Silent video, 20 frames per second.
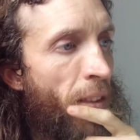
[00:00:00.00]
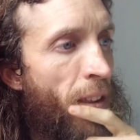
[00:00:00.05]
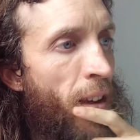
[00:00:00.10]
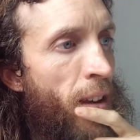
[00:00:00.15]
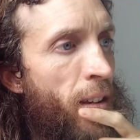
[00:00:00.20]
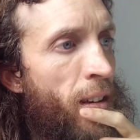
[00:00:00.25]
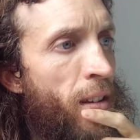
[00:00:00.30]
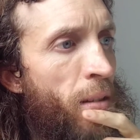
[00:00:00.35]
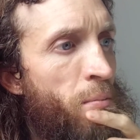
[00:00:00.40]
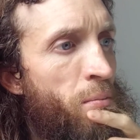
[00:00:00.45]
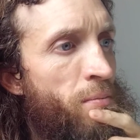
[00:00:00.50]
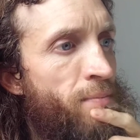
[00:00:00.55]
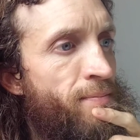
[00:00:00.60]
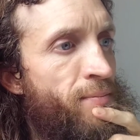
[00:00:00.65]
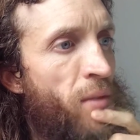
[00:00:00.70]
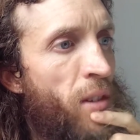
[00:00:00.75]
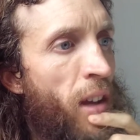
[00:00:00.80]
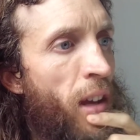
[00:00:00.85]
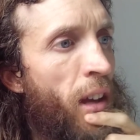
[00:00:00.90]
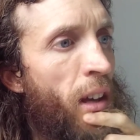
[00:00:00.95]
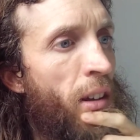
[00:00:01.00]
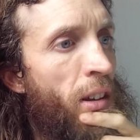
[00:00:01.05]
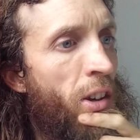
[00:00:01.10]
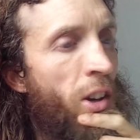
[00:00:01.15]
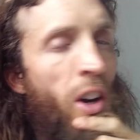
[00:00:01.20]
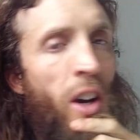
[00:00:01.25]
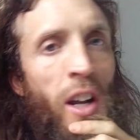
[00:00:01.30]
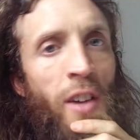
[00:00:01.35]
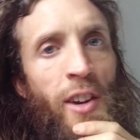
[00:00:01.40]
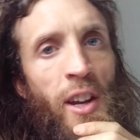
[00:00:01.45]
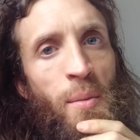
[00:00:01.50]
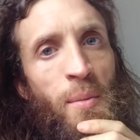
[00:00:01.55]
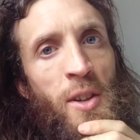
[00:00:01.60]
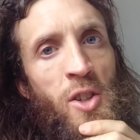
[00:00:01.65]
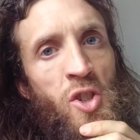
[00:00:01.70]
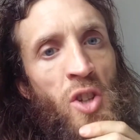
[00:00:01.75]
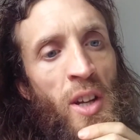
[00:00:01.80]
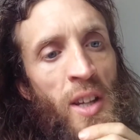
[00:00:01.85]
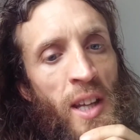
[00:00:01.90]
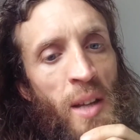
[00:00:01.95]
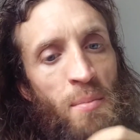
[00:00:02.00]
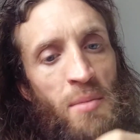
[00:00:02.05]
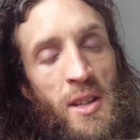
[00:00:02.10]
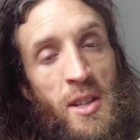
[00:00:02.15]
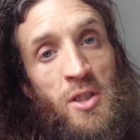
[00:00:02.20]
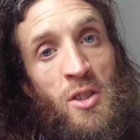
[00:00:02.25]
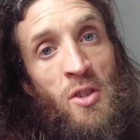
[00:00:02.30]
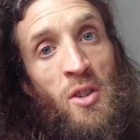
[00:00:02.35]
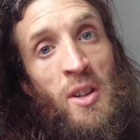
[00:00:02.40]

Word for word: Um, yeah, highly recommend joining in, please. I'm